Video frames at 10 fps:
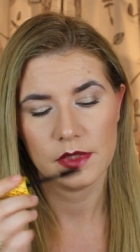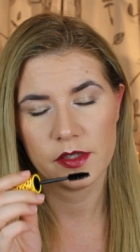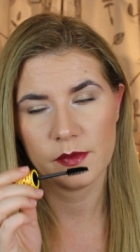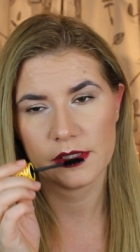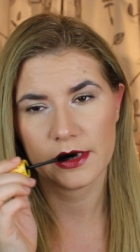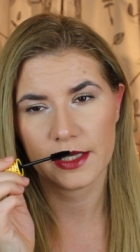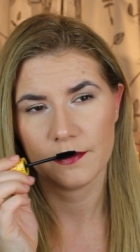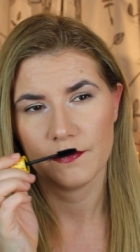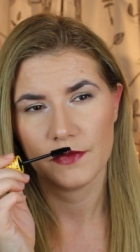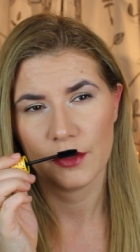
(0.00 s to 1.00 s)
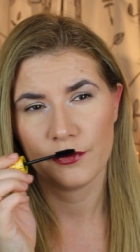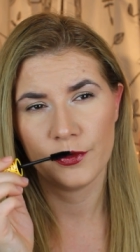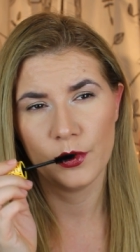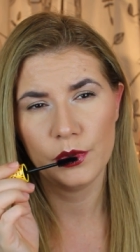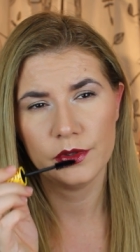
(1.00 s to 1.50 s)
It smells like
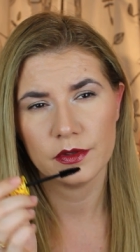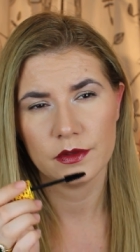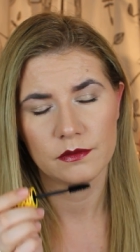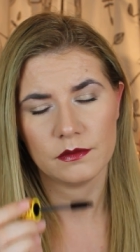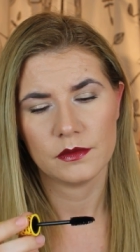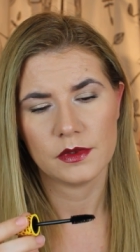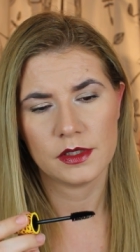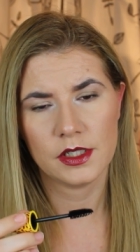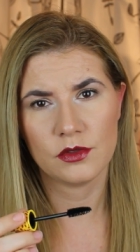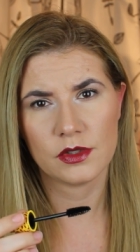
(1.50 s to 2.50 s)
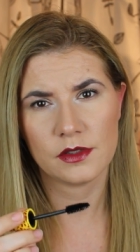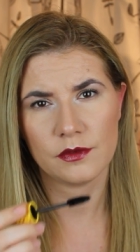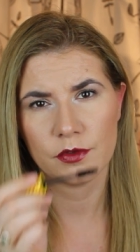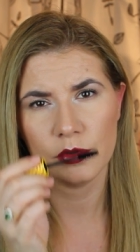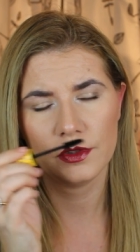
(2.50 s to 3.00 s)
fruit, citrus
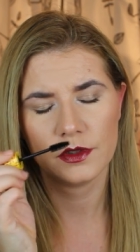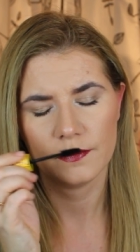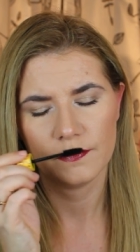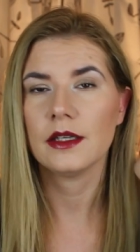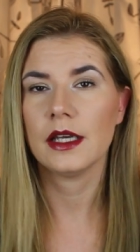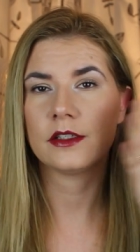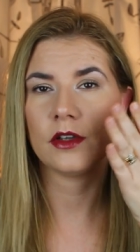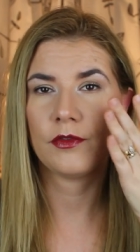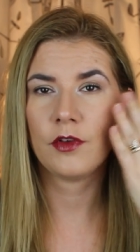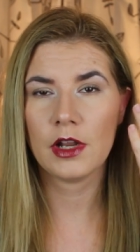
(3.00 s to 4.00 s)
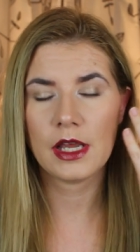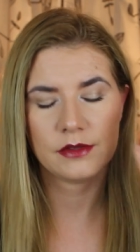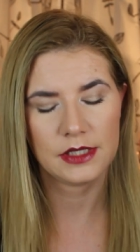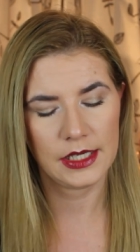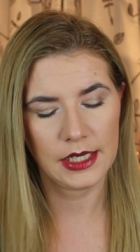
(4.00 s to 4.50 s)
fruit. I saw
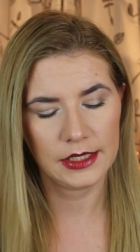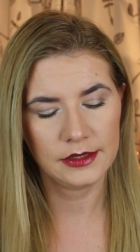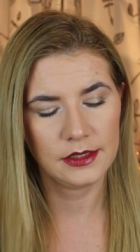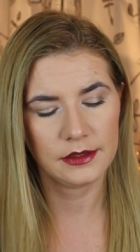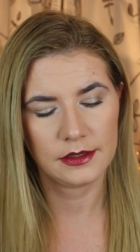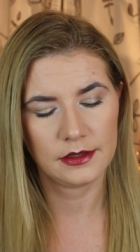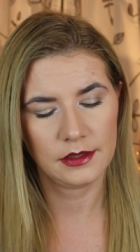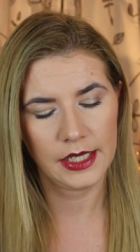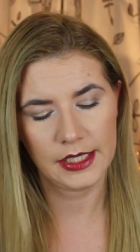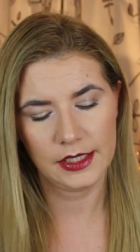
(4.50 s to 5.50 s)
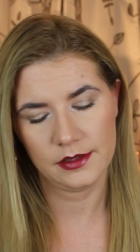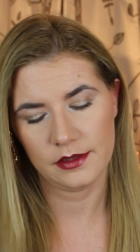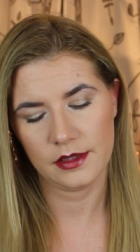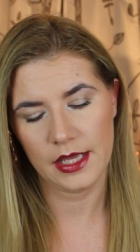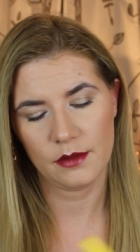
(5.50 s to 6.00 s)
fallouts and I didn't like
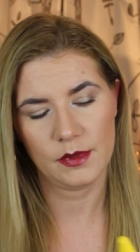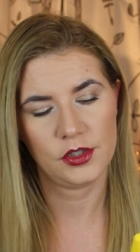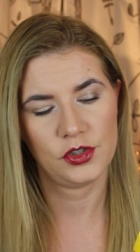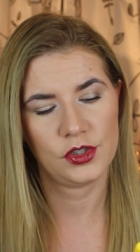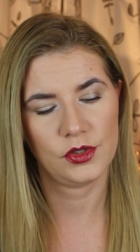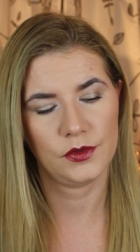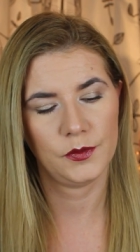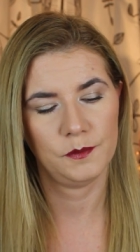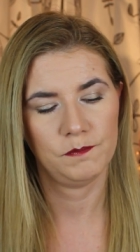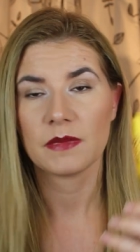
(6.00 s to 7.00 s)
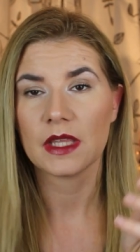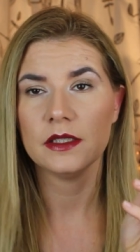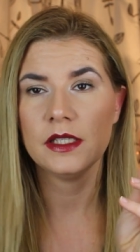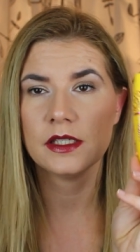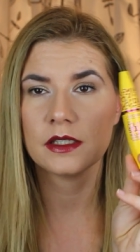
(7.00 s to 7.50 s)
it that much, so
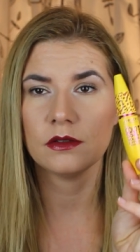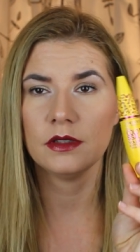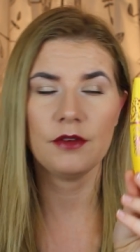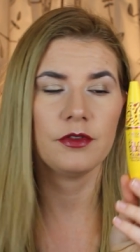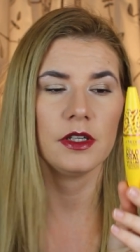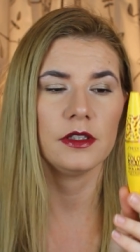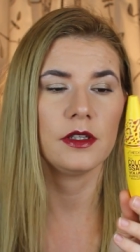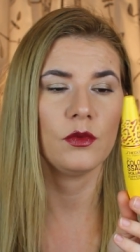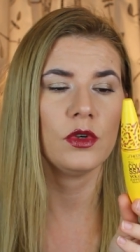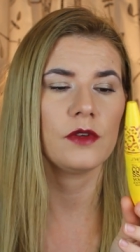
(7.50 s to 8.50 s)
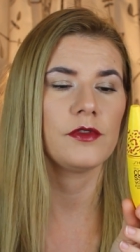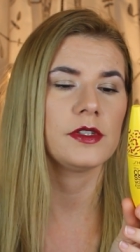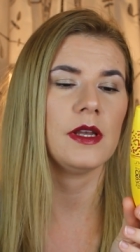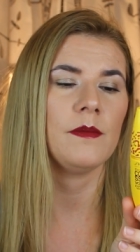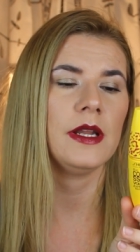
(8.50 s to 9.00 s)
this could definitely work for
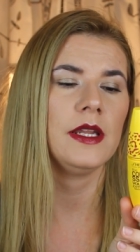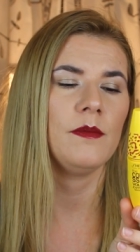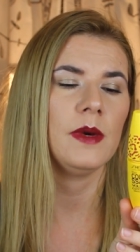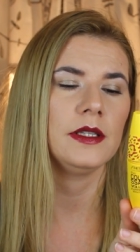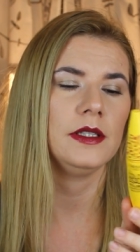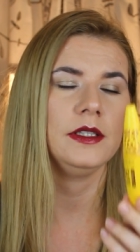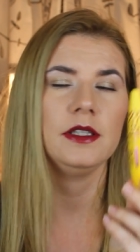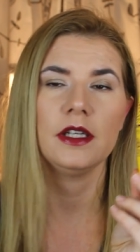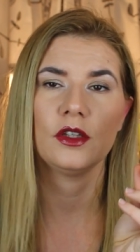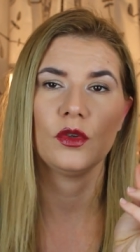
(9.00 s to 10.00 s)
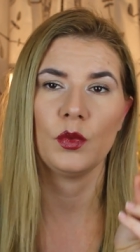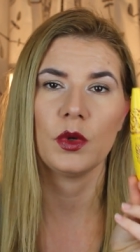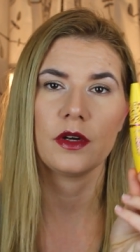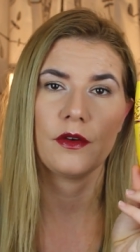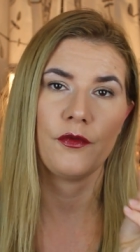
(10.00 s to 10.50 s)
somebody, but it didn't
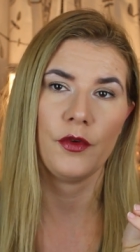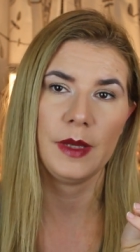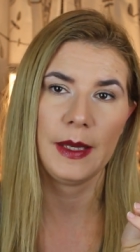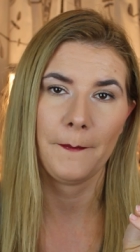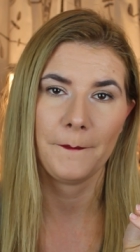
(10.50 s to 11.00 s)
work for me.